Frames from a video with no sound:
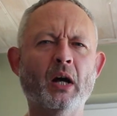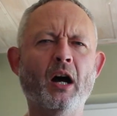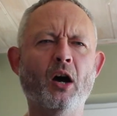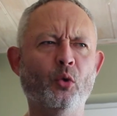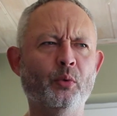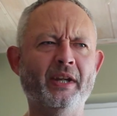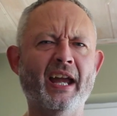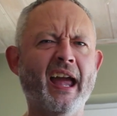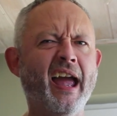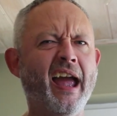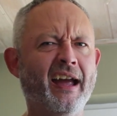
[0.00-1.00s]
Oh
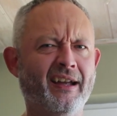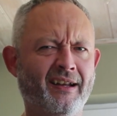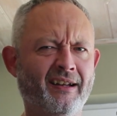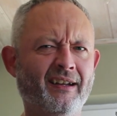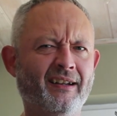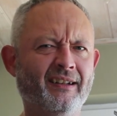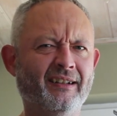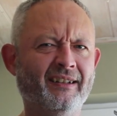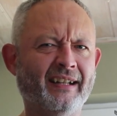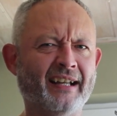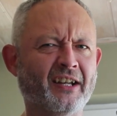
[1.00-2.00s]
yeah!
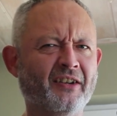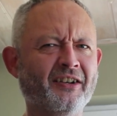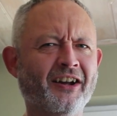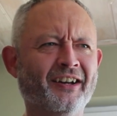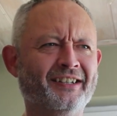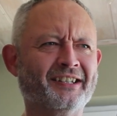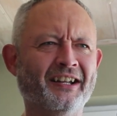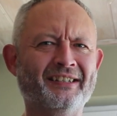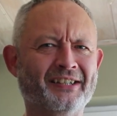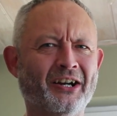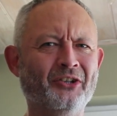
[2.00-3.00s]
That's a nice
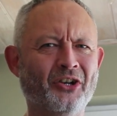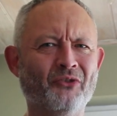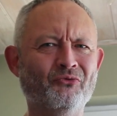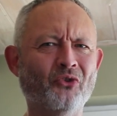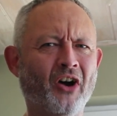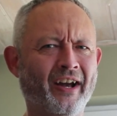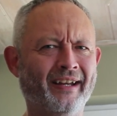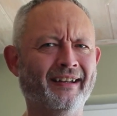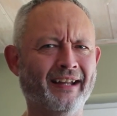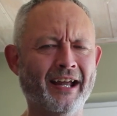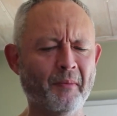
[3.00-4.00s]
lasagna
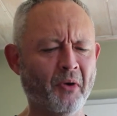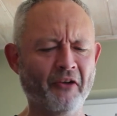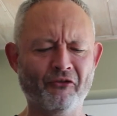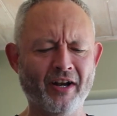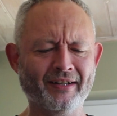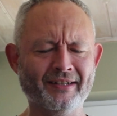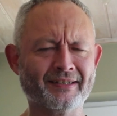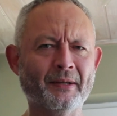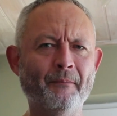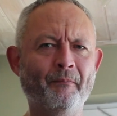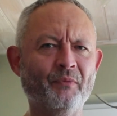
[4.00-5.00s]
right there, my
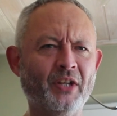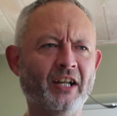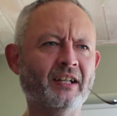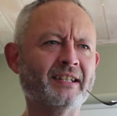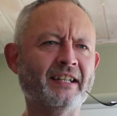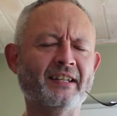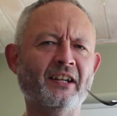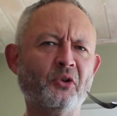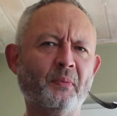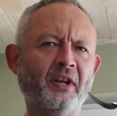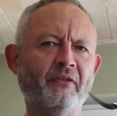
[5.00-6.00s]
friends. You can taste a
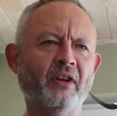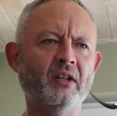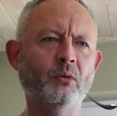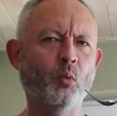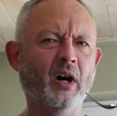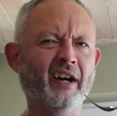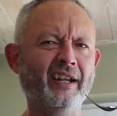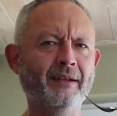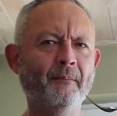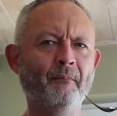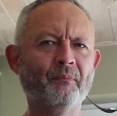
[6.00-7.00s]
little bit of
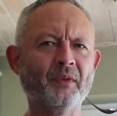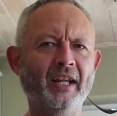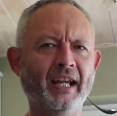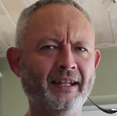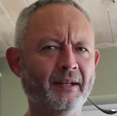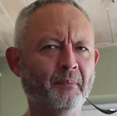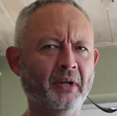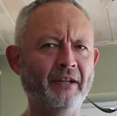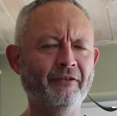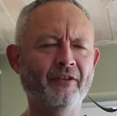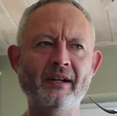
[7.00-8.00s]
wine in the
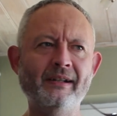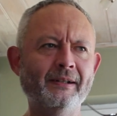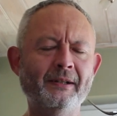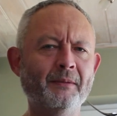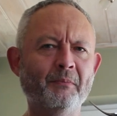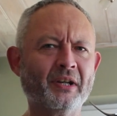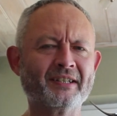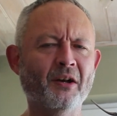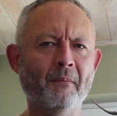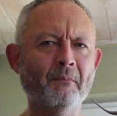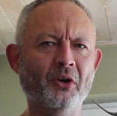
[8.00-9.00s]
beef, but it's
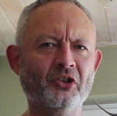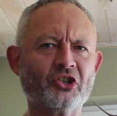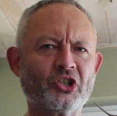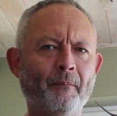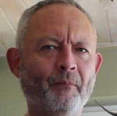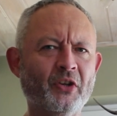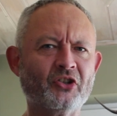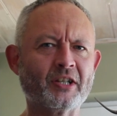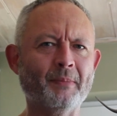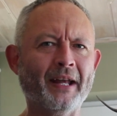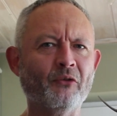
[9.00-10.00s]
not much. It's
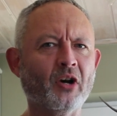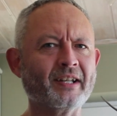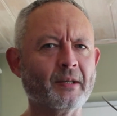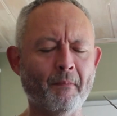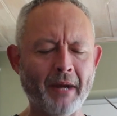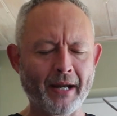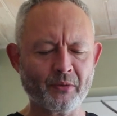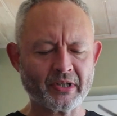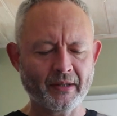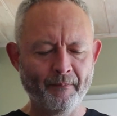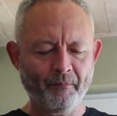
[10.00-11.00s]
just about the right
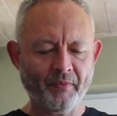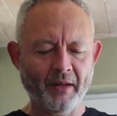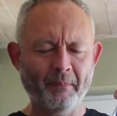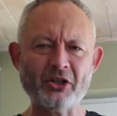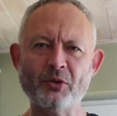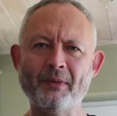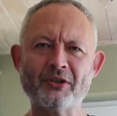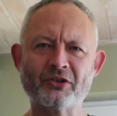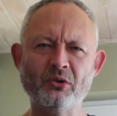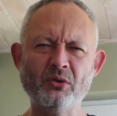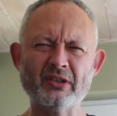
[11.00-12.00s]
amount. The bechamel
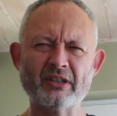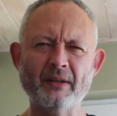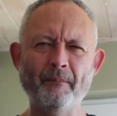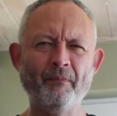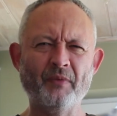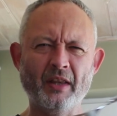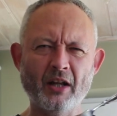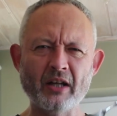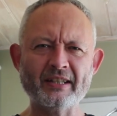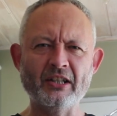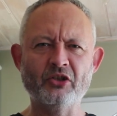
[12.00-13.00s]
sauce,
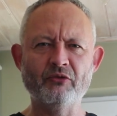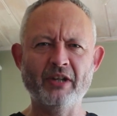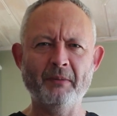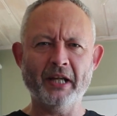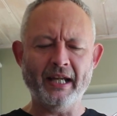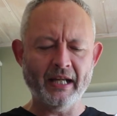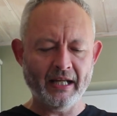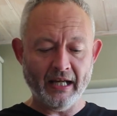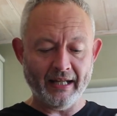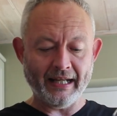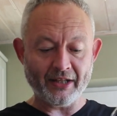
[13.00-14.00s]
nice and creamy.
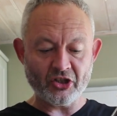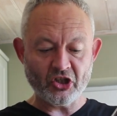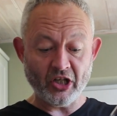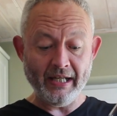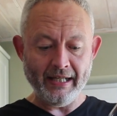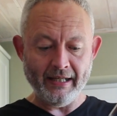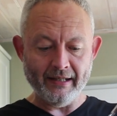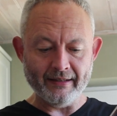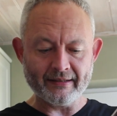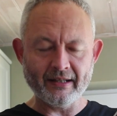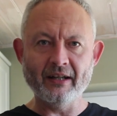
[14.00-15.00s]
And that
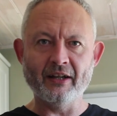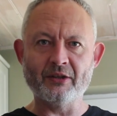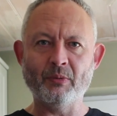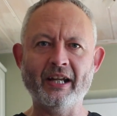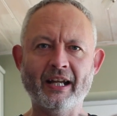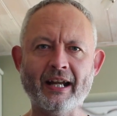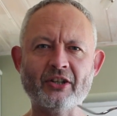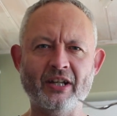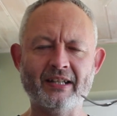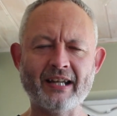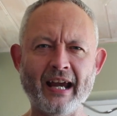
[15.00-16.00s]
cheese, as well, you can
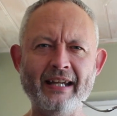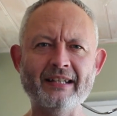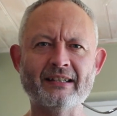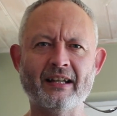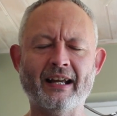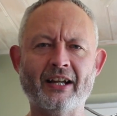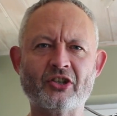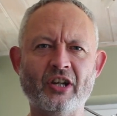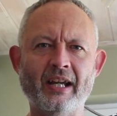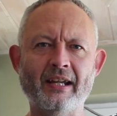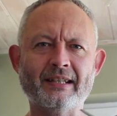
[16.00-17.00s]
actually taste that
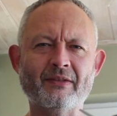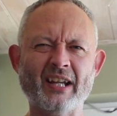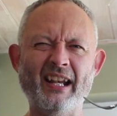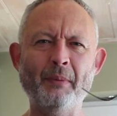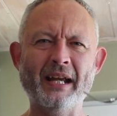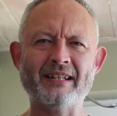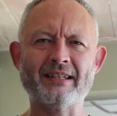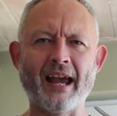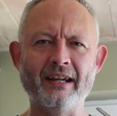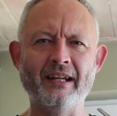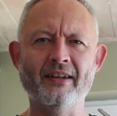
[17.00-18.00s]
cheese, gives it a little bit of
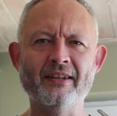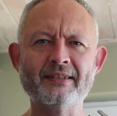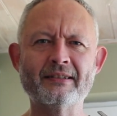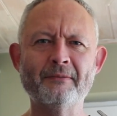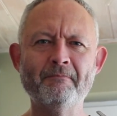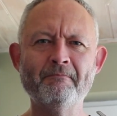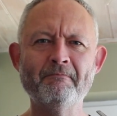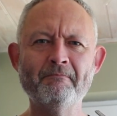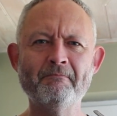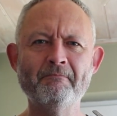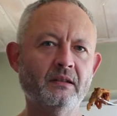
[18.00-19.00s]
tanginess.
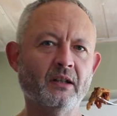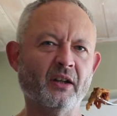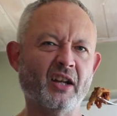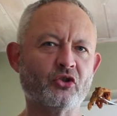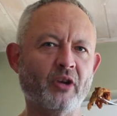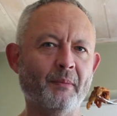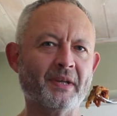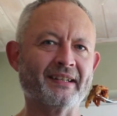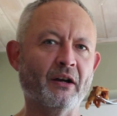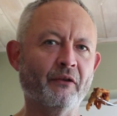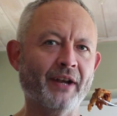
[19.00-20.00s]
I'm gonna treat
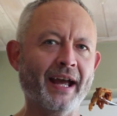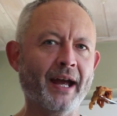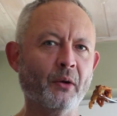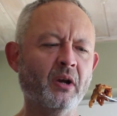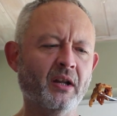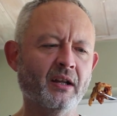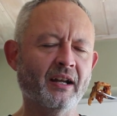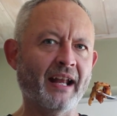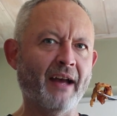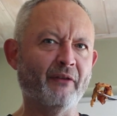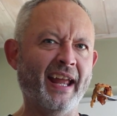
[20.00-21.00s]
myself now
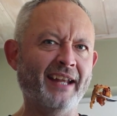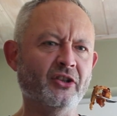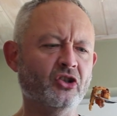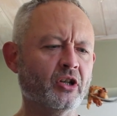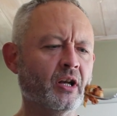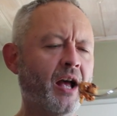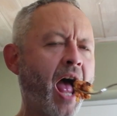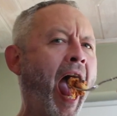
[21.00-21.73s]
and have an edge.